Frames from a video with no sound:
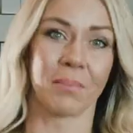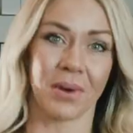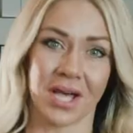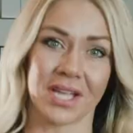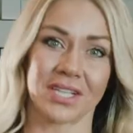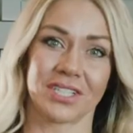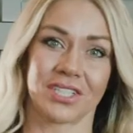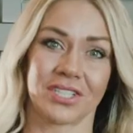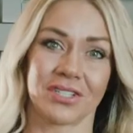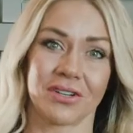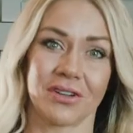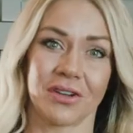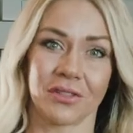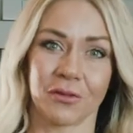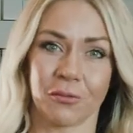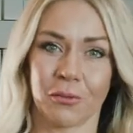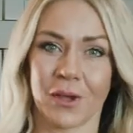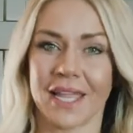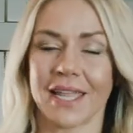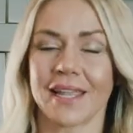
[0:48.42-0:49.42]
budge on
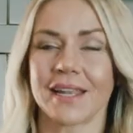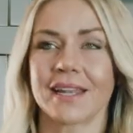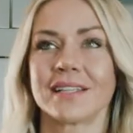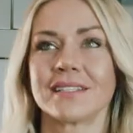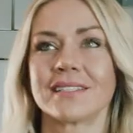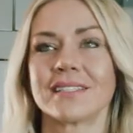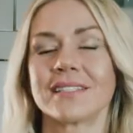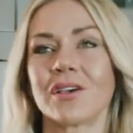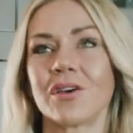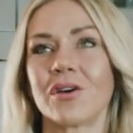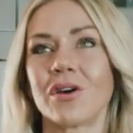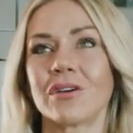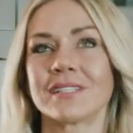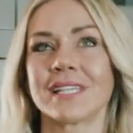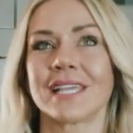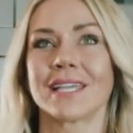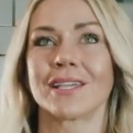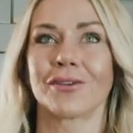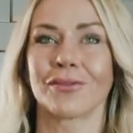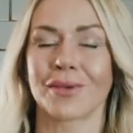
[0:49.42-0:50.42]
the weight. And so I was
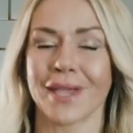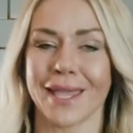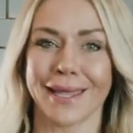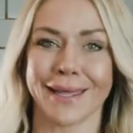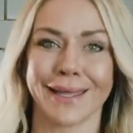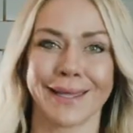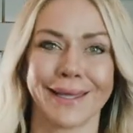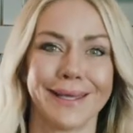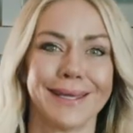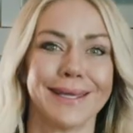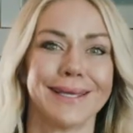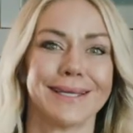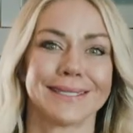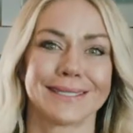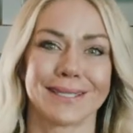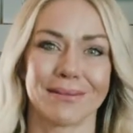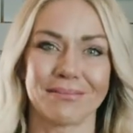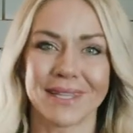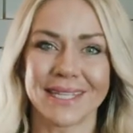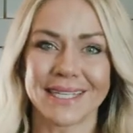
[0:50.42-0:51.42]
like, okay,
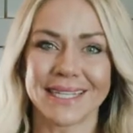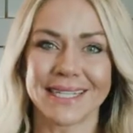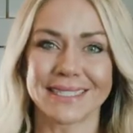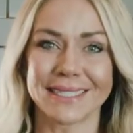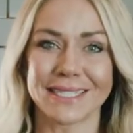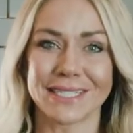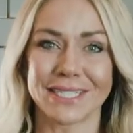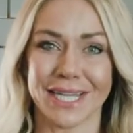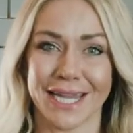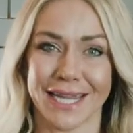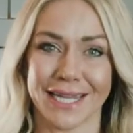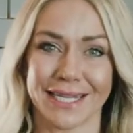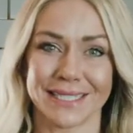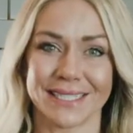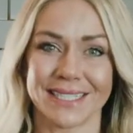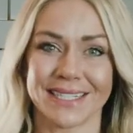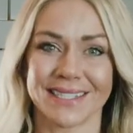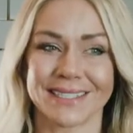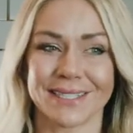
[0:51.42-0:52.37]
something needs to change.